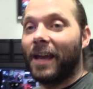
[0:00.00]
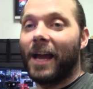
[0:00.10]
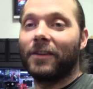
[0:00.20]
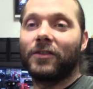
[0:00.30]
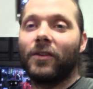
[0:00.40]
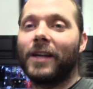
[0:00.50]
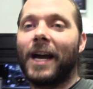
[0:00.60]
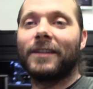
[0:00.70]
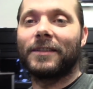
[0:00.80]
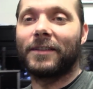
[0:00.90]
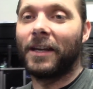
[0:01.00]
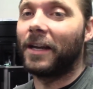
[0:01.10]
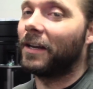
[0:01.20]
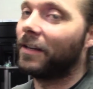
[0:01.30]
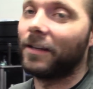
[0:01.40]
Had to show you guys this
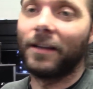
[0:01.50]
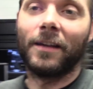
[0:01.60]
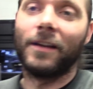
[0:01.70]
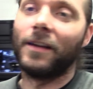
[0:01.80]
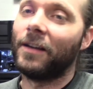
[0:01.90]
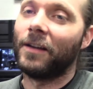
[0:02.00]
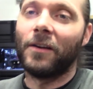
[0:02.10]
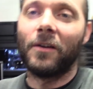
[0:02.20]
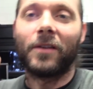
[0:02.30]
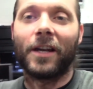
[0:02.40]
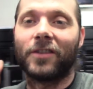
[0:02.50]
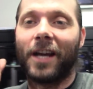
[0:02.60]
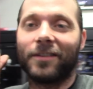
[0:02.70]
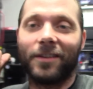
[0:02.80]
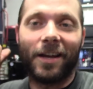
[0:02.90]
thing. Catch you
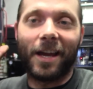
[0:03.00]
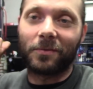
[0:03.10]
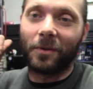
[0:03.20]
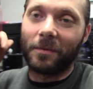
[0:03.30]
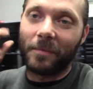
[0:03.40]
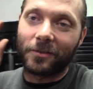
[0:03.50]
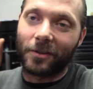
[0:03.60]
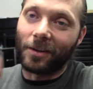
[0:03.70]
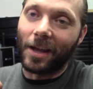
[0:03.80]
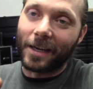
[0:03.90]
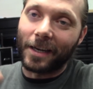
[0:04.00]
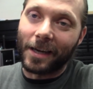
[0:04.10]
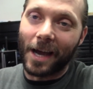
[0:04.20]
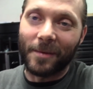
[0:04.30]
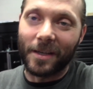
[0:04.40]
guys in the next one. Make sure to like,
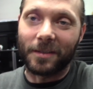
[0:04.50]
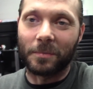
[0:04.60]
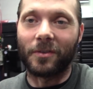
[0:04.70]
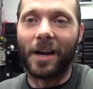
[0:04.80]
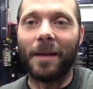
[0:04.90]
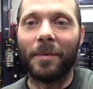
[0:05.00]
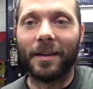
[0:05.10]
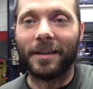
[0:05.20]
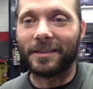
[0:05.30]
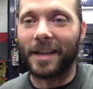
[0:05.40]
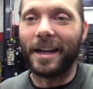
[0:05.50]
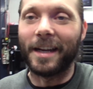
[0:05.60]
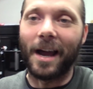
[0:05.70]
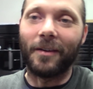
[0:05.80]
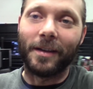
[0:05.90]
comment, subscribe. Signing
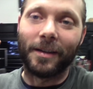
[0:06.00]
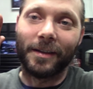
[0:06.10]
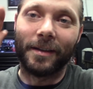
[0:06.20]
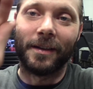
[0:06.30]
out.